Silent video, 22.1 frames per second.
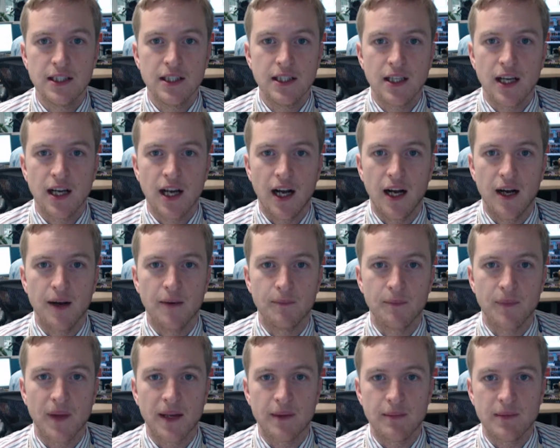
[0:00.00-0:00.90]

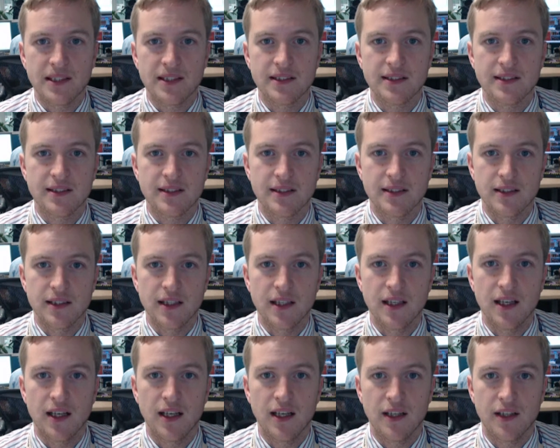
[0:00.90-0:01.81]
That means that
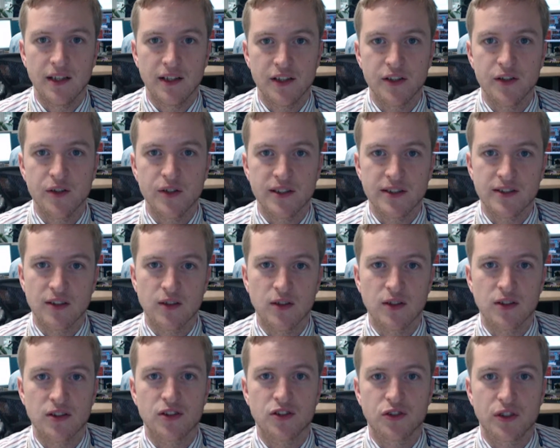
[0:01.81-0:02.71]
the US
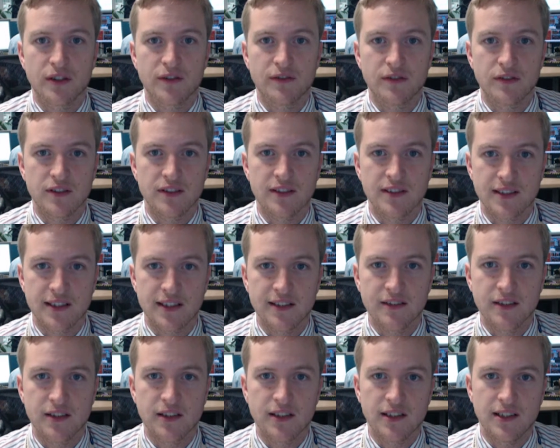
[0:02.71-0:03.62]
dollar strengthened
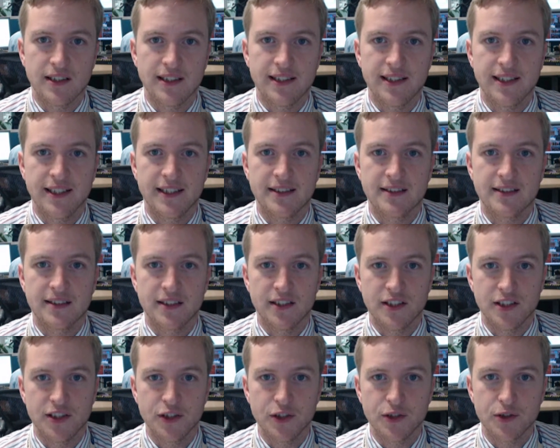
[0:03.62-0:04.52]
significantly against the
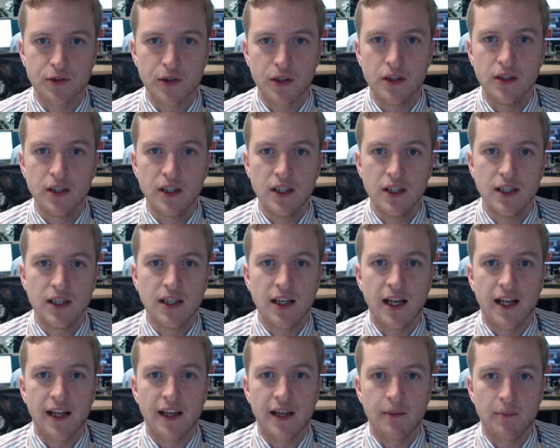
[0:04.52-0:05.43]
euro,
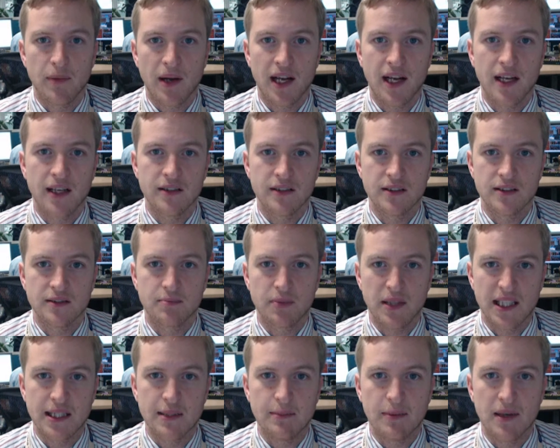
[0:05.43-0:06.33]
and the pound has
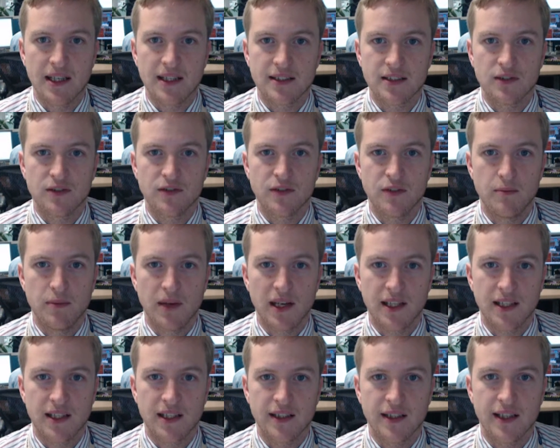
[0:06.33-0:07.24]
piggybacked off the
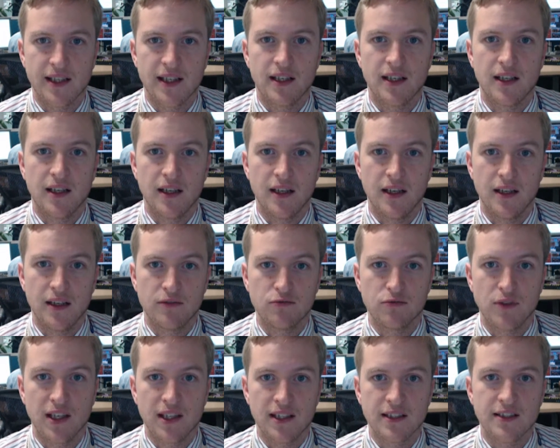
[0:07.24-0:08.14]
back of that
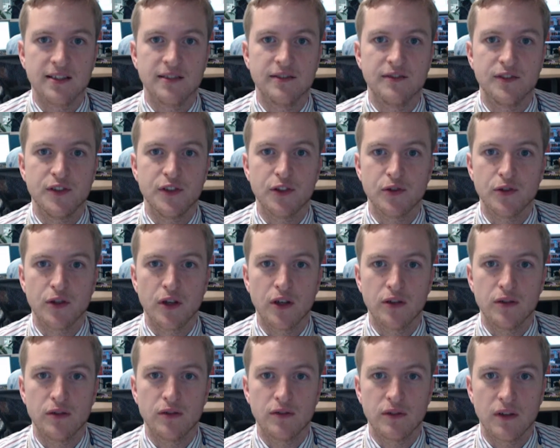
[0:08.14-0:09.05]
relative
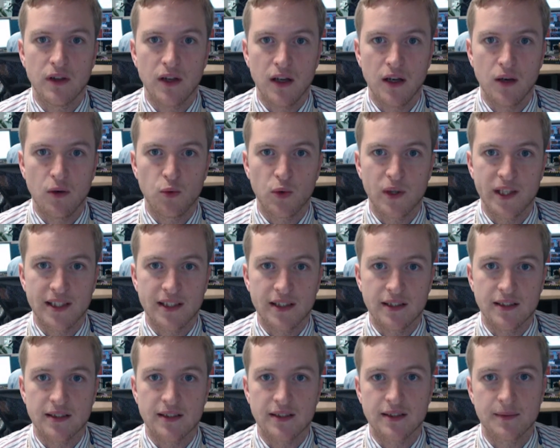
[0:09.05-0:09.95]
euro
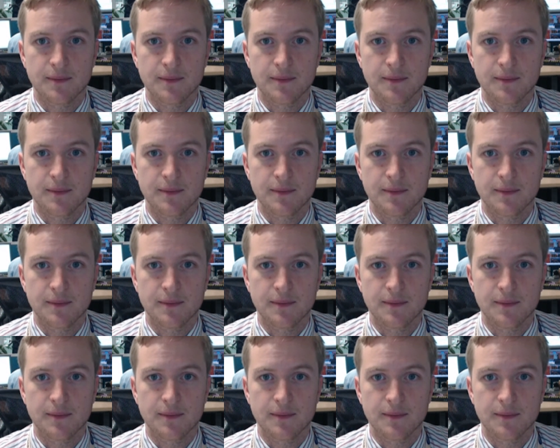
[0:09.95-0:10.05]
weakness.